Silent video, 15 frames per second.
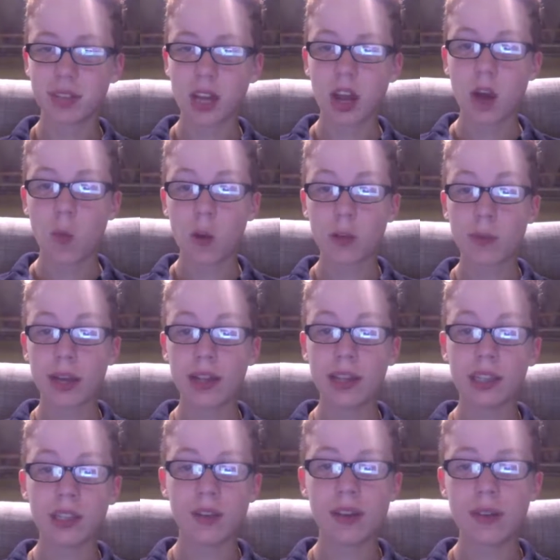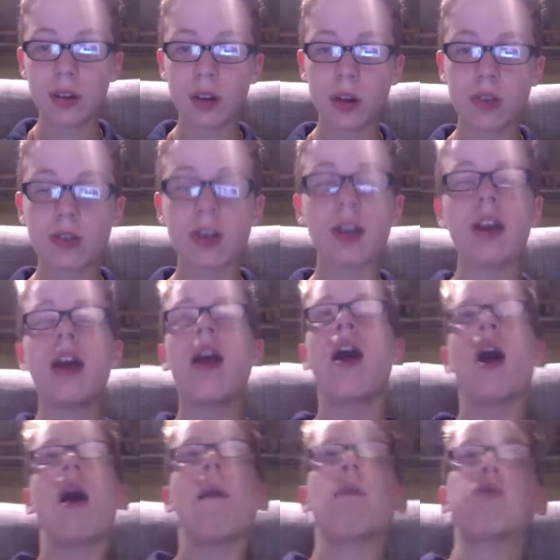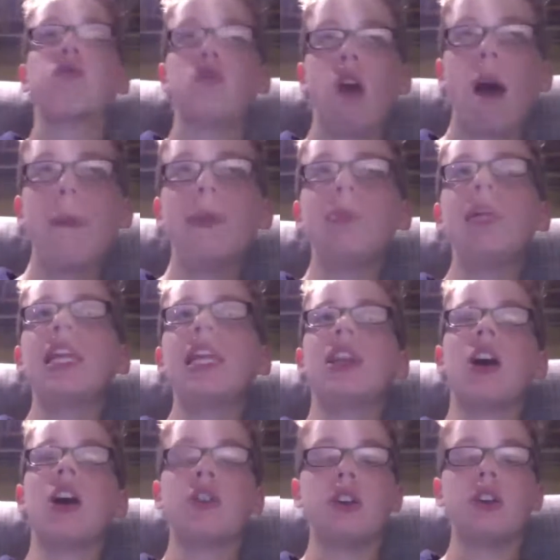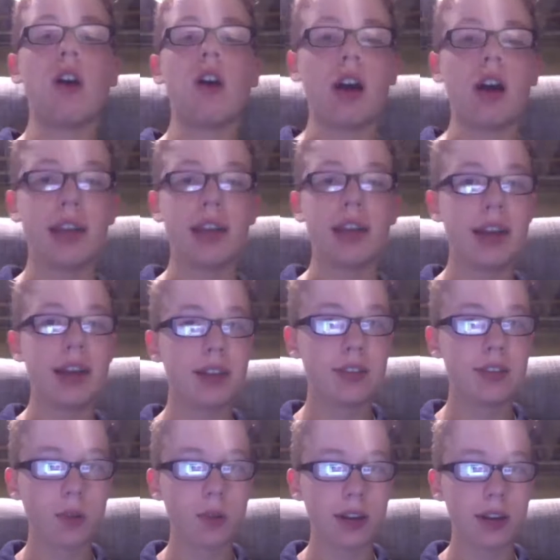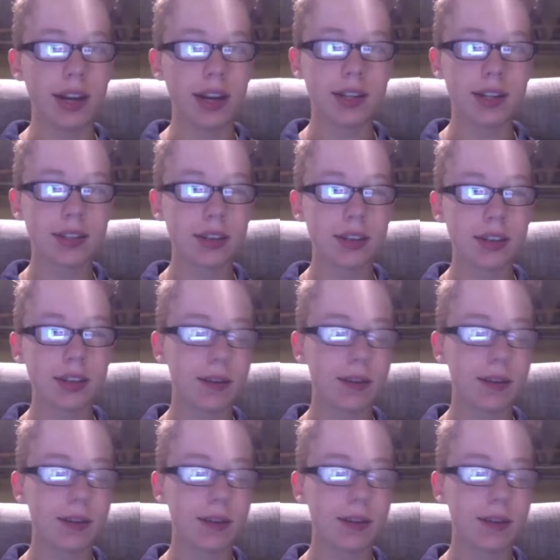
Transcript: What's my least favorite coaster? Probably Thunderhawk at Dorney, because like